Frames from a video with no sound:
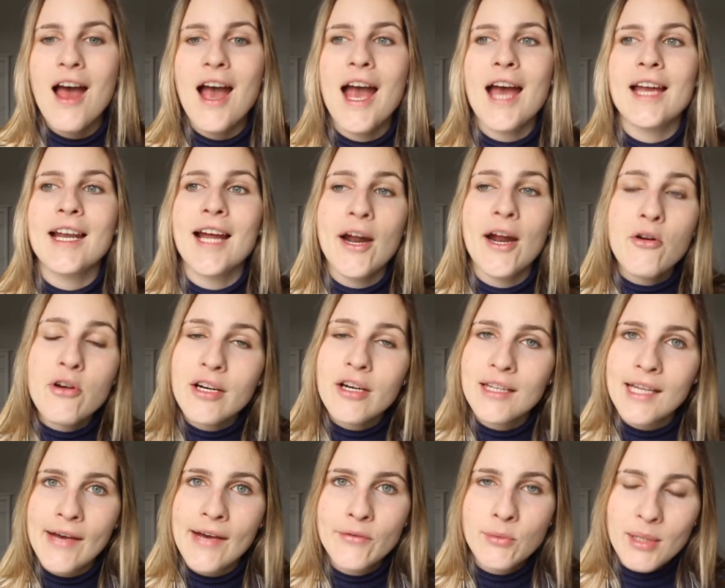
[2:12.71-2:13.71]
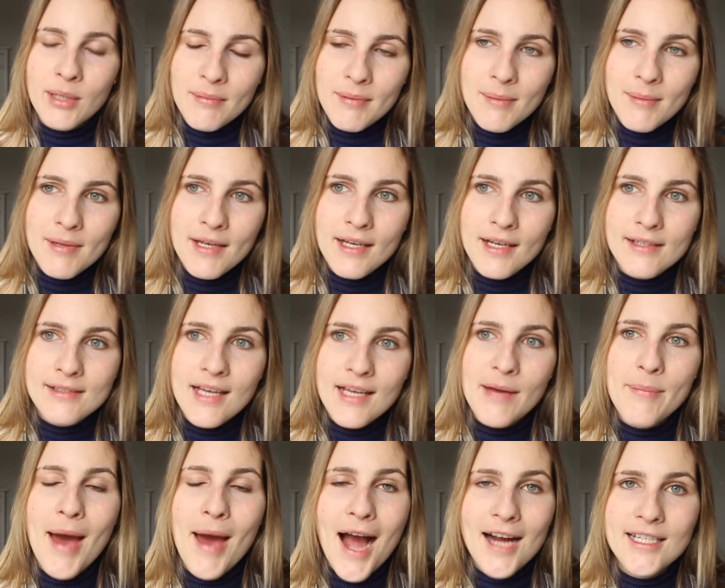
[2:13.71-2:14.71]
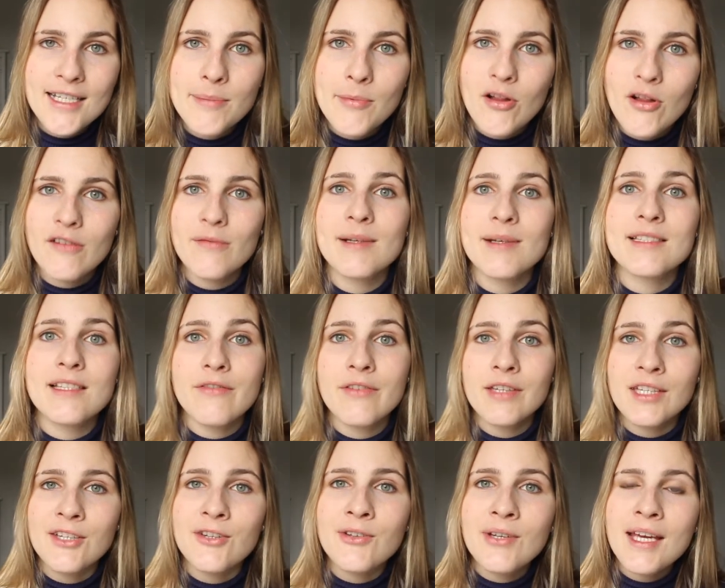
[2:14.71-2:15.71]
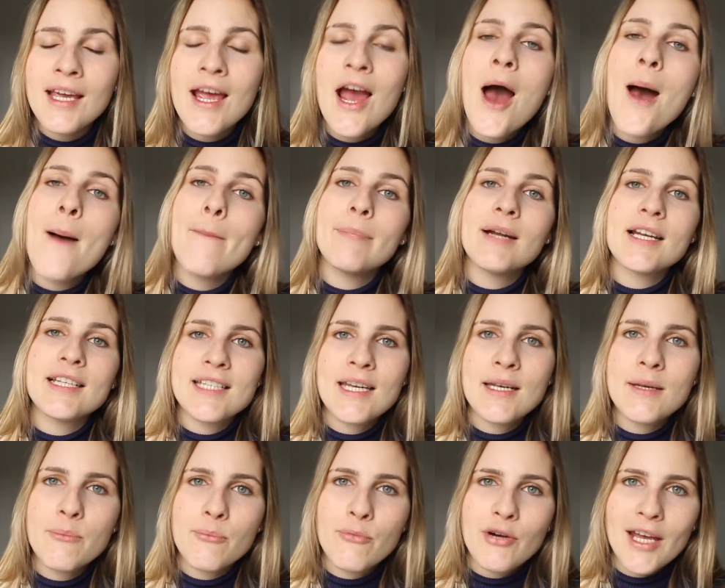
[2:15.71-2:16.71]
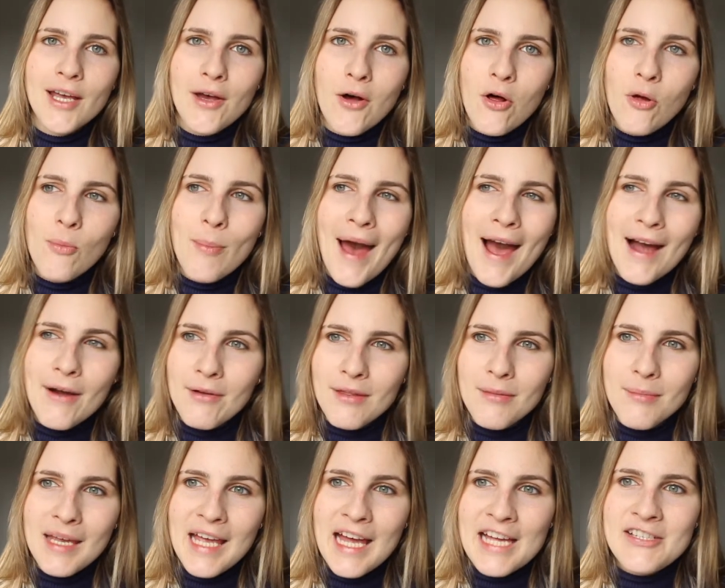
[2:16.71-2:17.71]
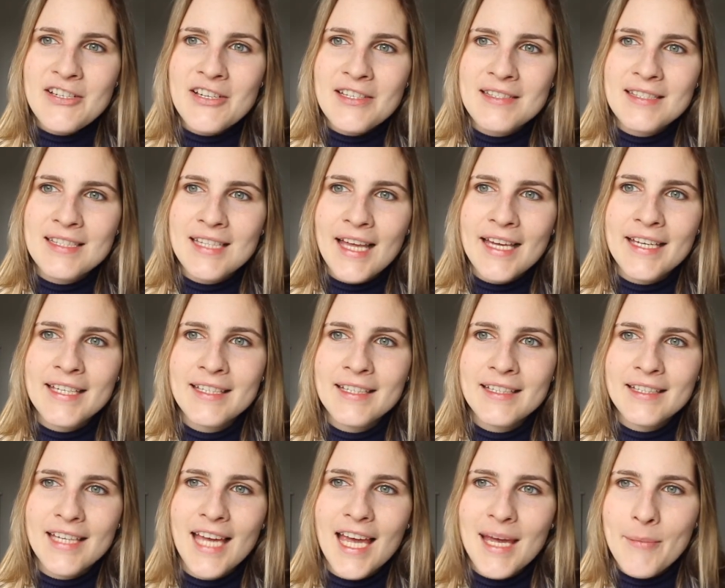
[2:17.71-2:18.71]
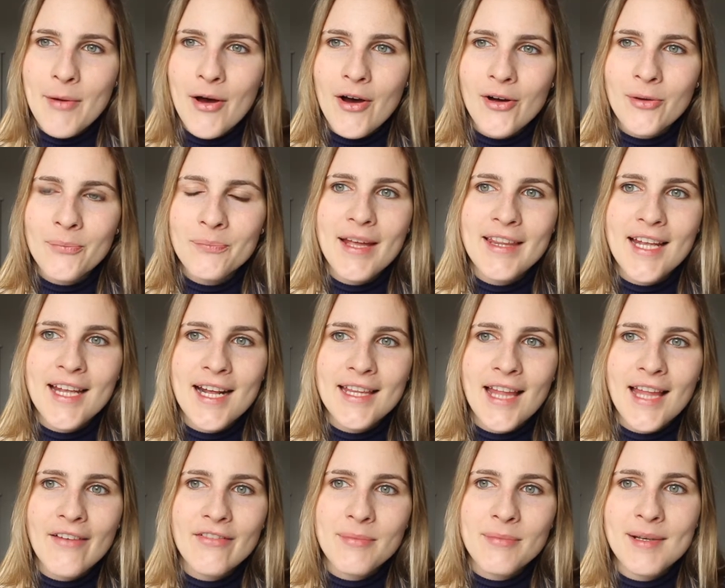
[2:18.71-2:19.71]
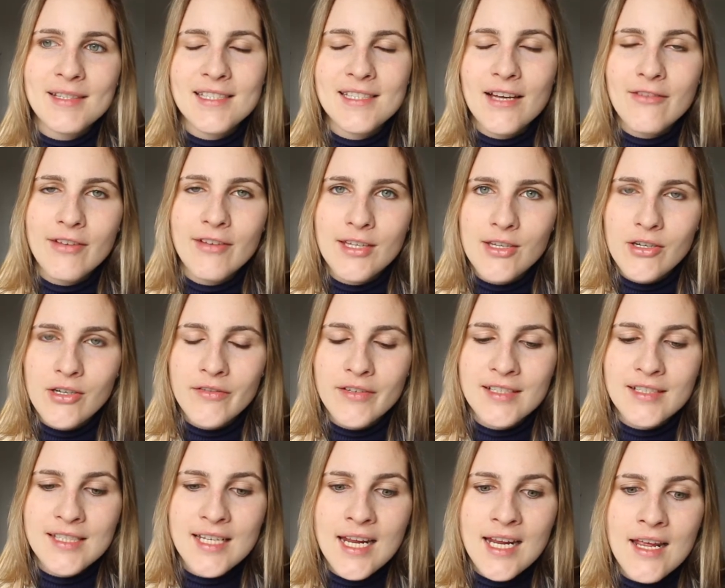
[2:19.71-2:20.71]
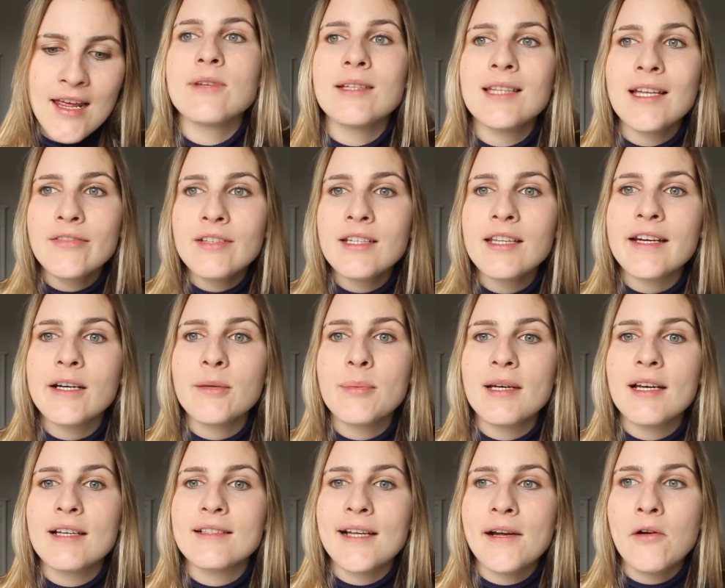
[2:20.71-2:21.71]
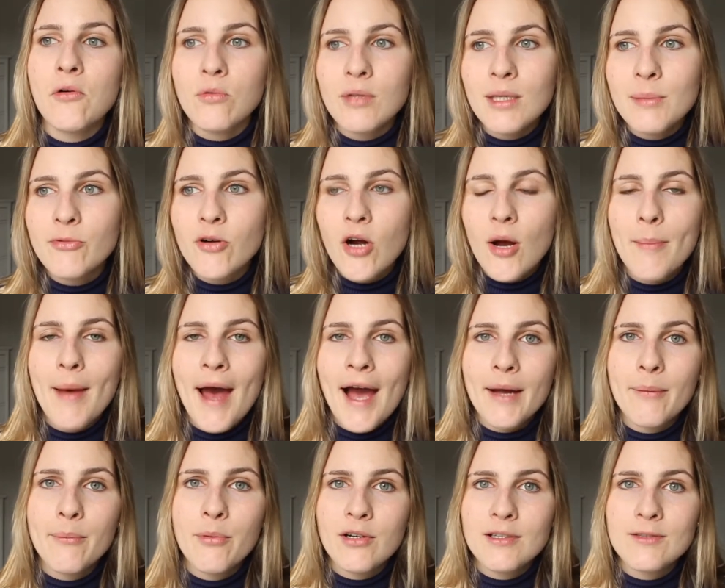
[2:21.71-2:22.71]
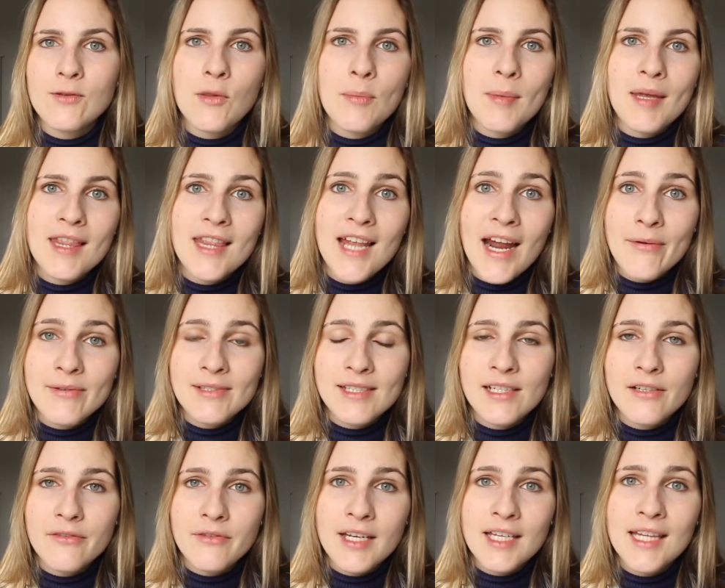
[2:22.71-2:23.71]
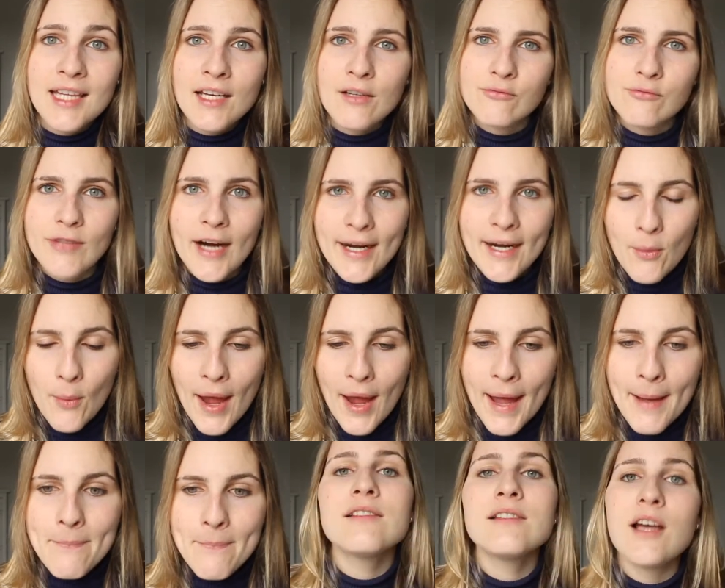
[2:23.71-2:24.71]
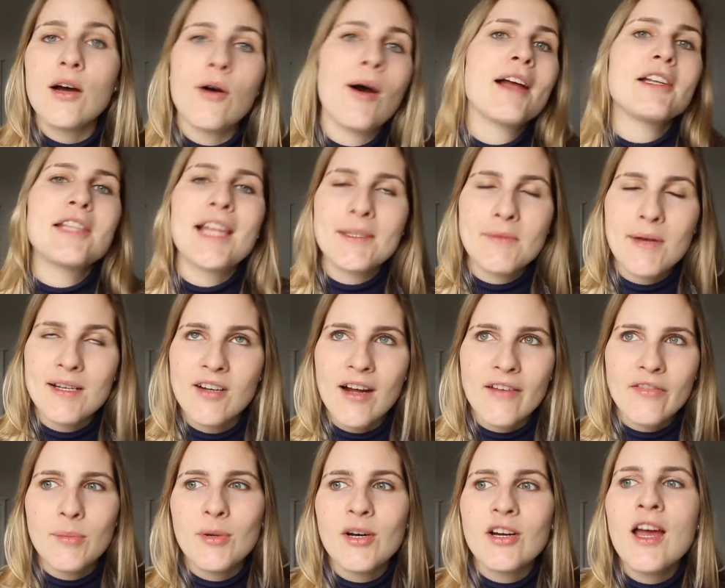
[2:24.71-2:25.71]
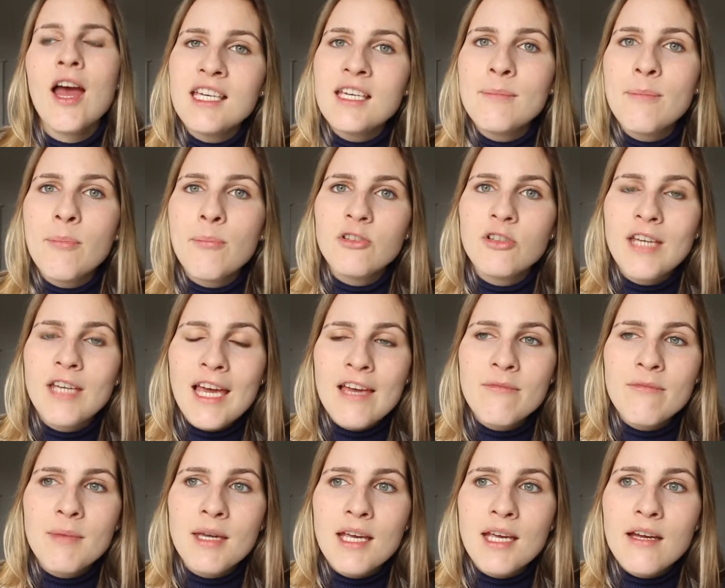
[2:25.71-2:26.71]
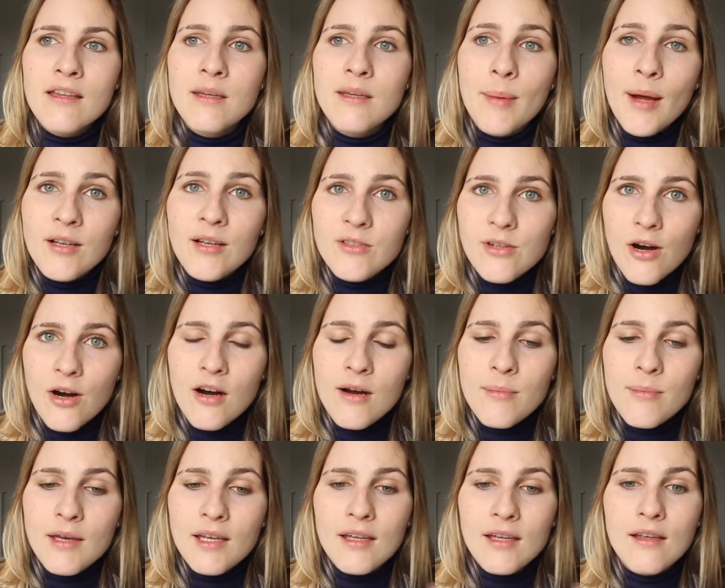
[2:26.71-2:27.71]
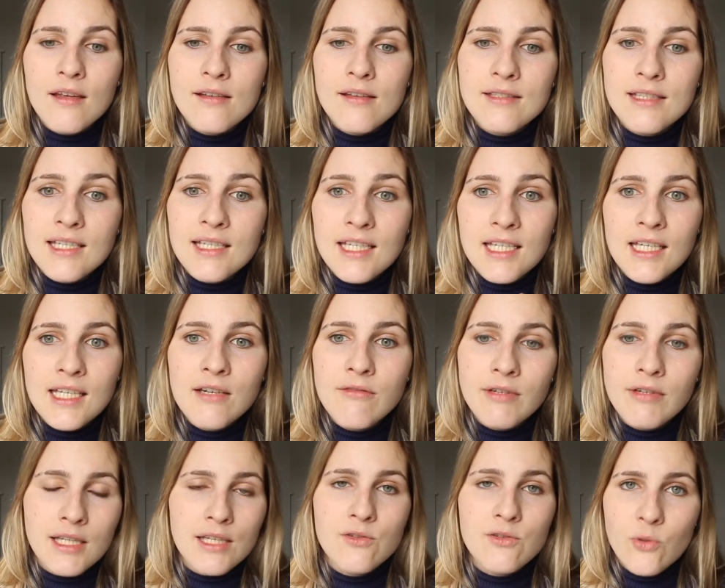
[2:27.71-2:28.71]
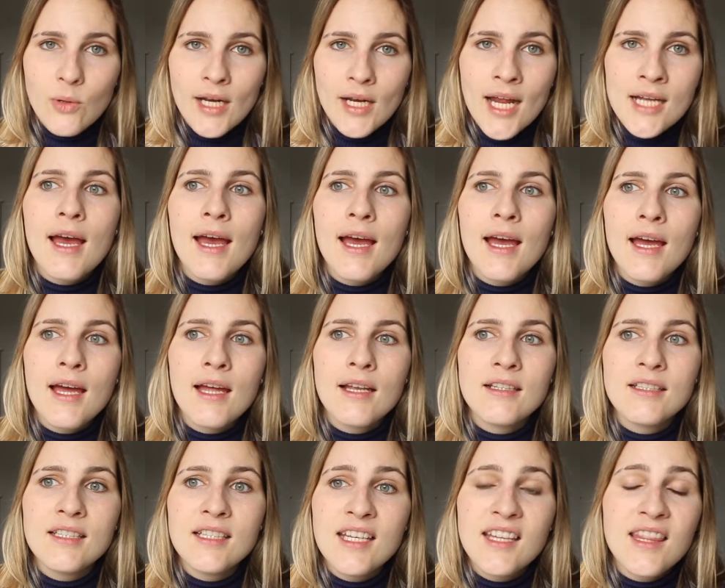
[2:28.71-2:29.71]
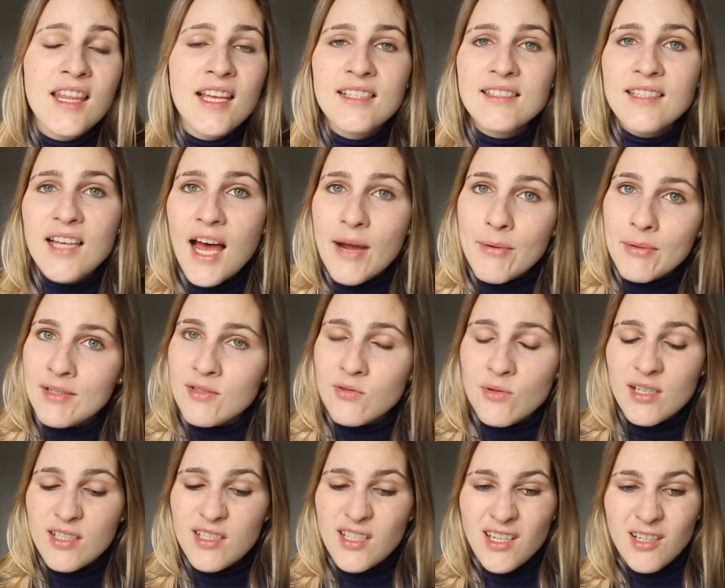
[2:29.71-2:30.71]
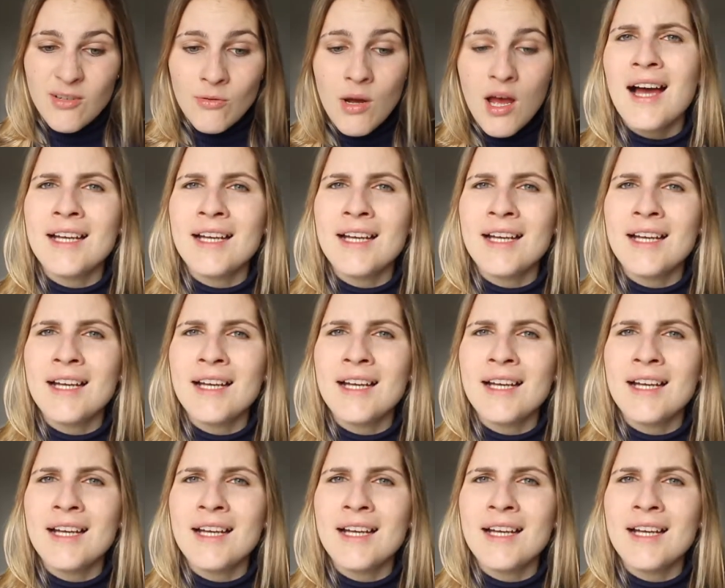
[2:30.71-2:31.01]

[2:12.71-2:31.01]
And I don't currently have it with me because I packed up all of my stuff at uni, but I didn't bring it all back with me. I just, like, came home and then I left my stuff at university. So I left it there because I only brought back books with me that I was gonna read, like, right away. So that's why I don't have the book. He gave me The Bell Jar because he really enjoyed it and he thinks that I would enjoy it too.